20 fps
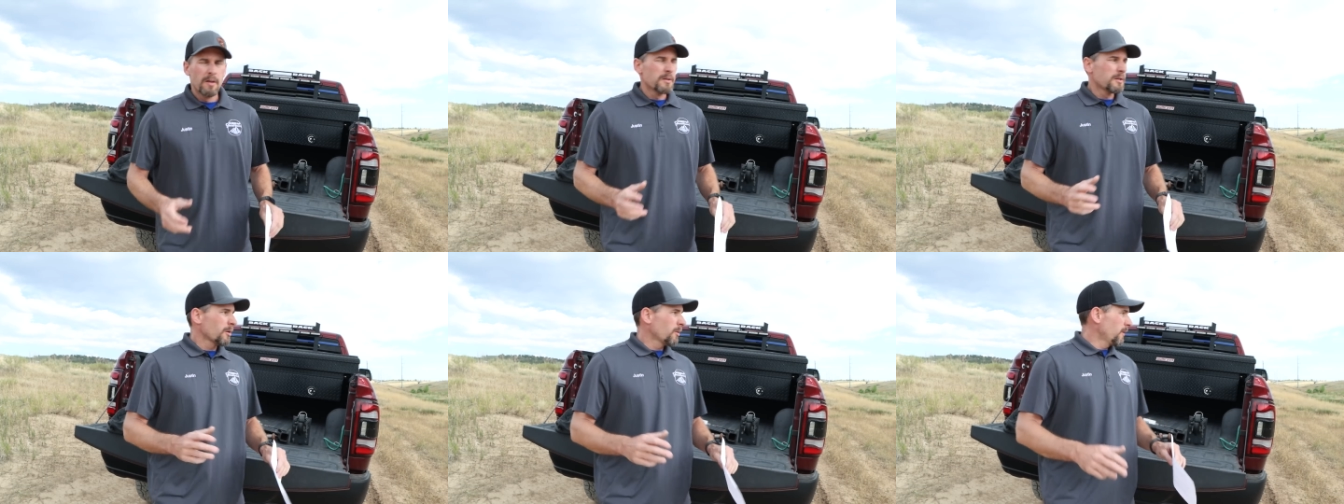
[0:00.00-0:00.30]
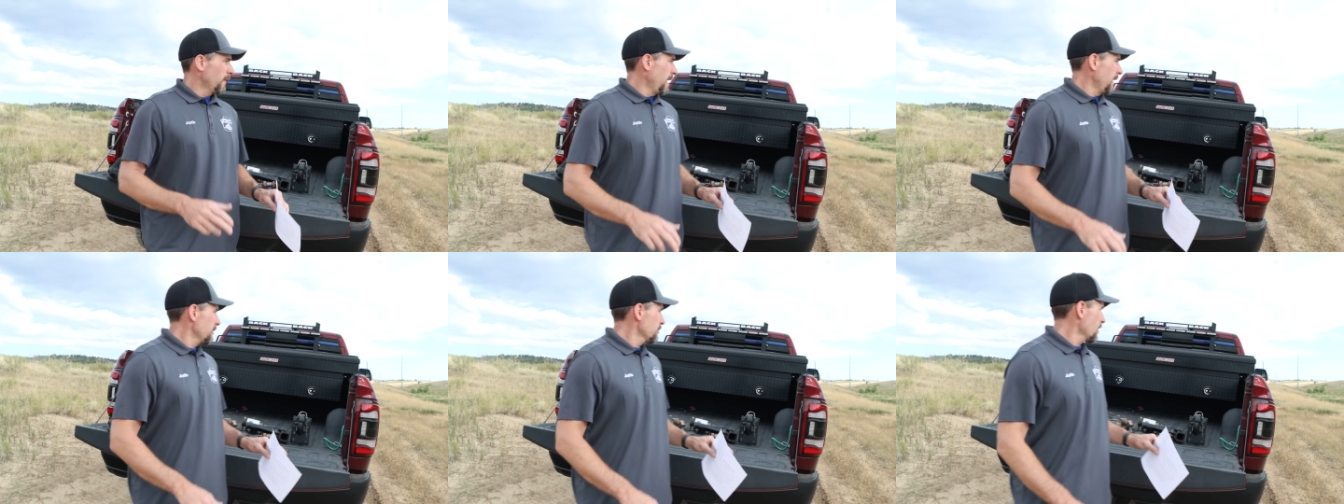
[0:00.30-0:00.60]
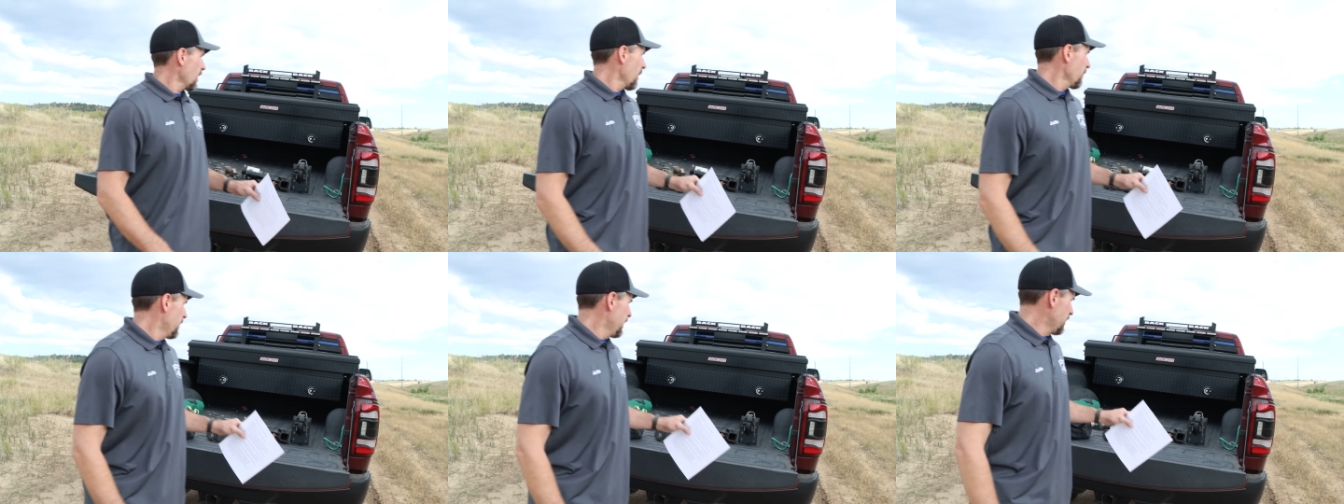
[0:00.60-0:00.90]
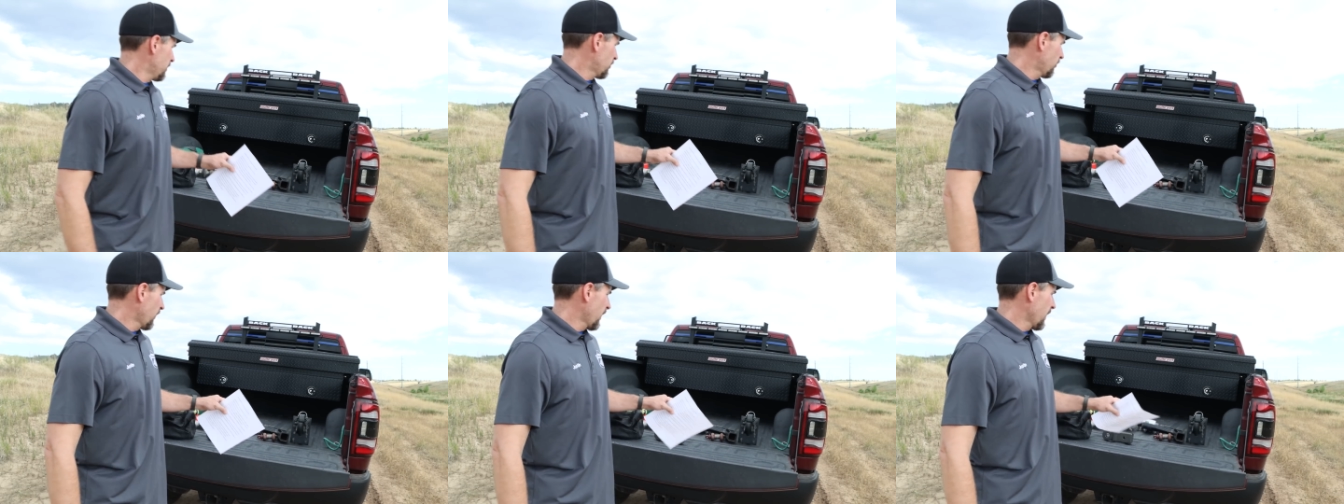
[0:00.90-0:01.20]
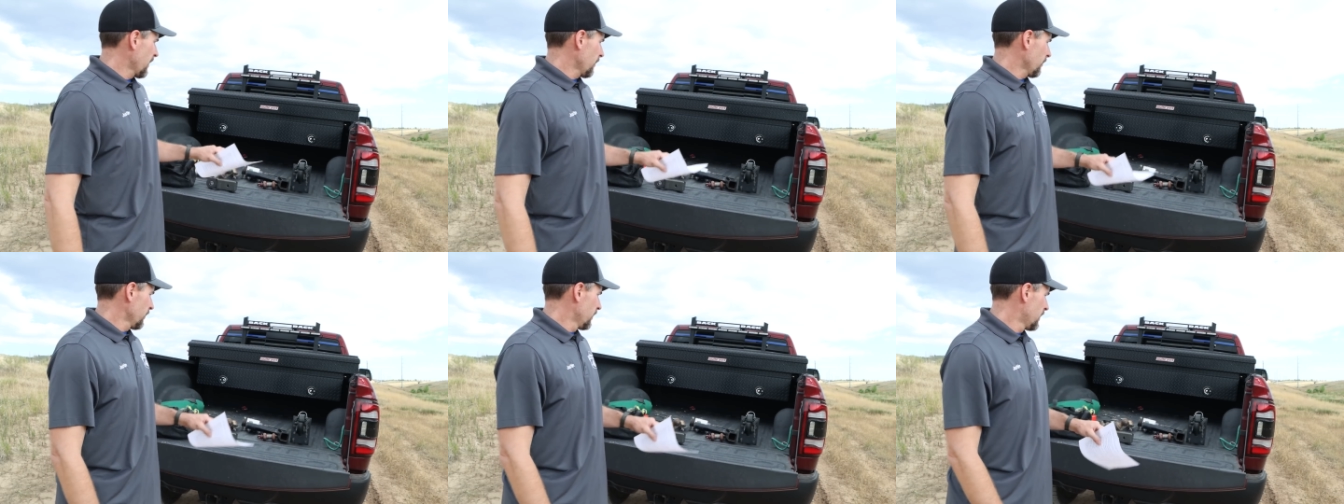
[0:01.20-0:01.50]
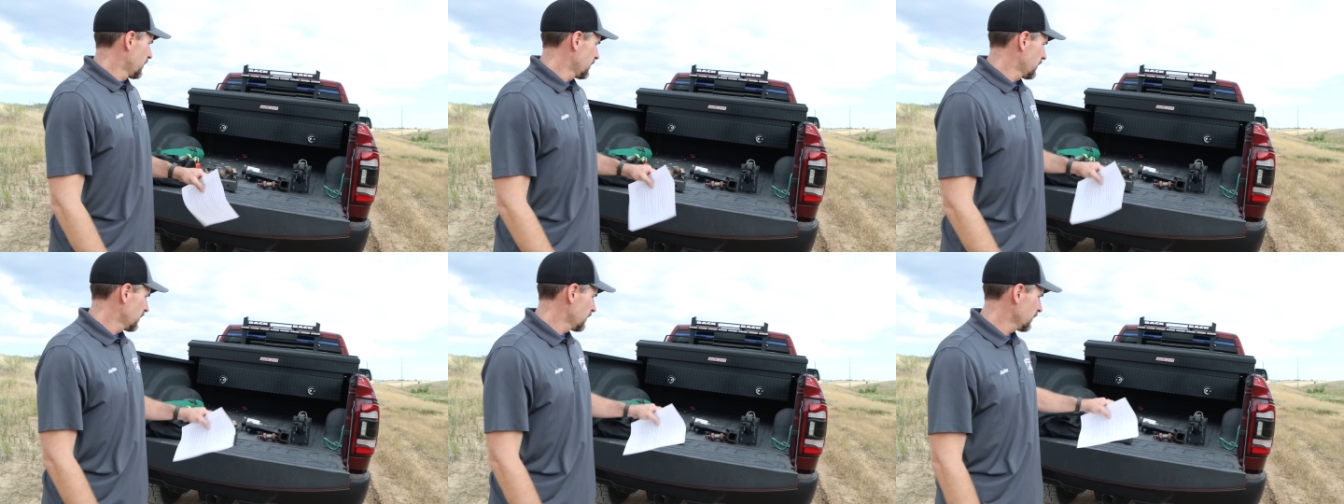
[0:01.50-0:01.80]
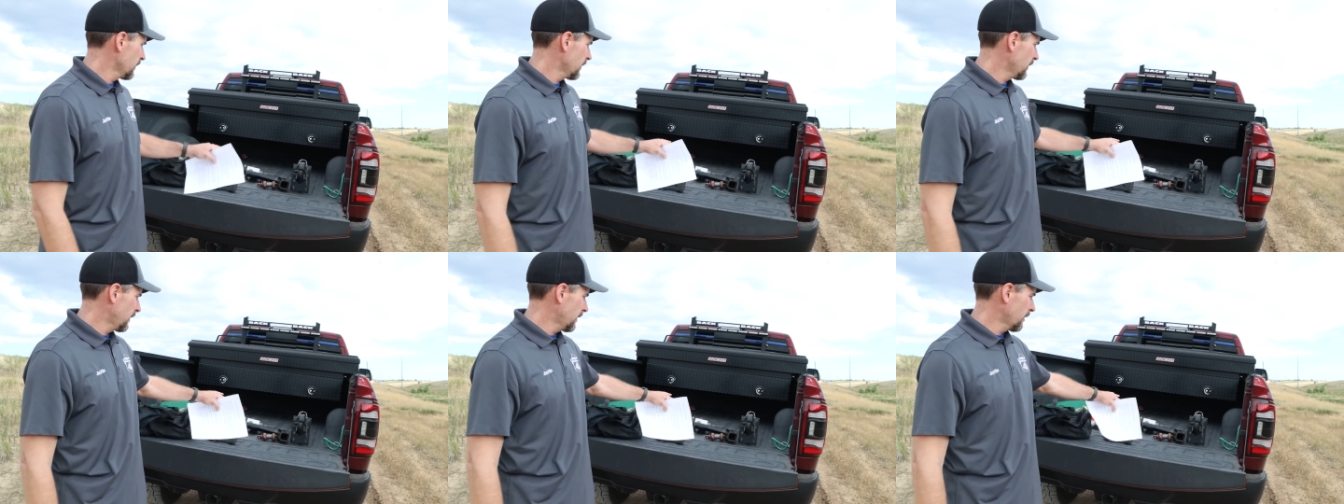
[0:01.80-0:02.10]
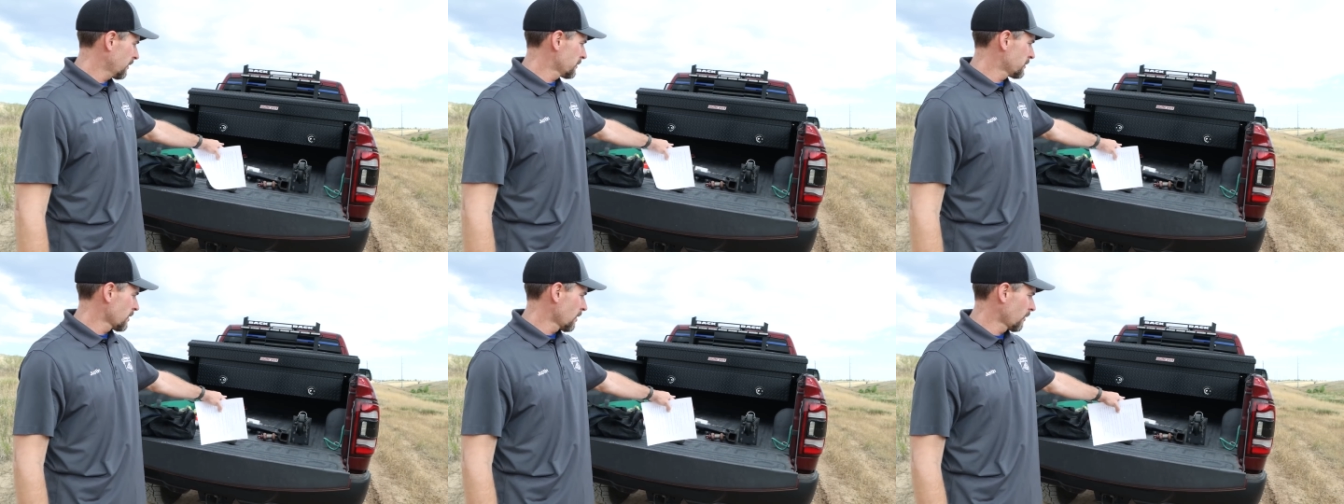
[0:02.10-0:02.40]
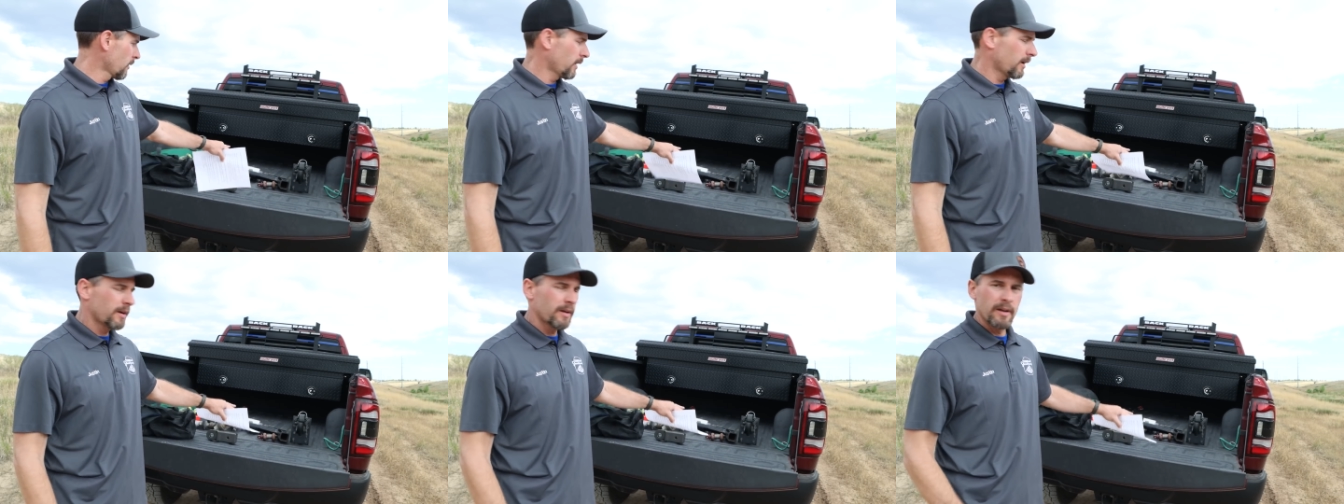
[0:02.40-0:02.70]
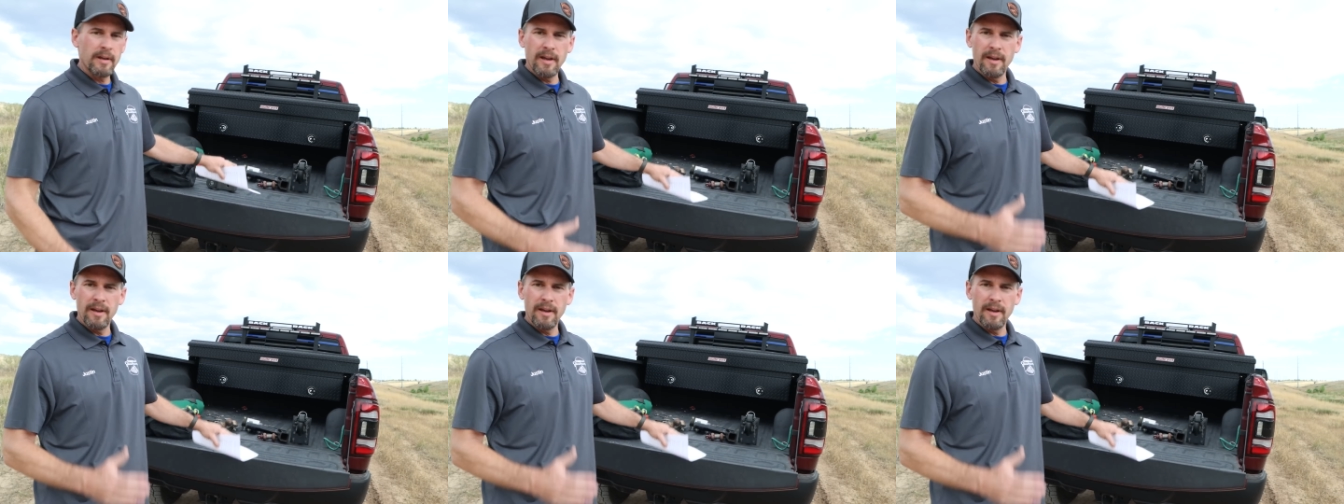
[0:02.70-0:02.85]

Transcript: So when that drop hitch failed in Arizona,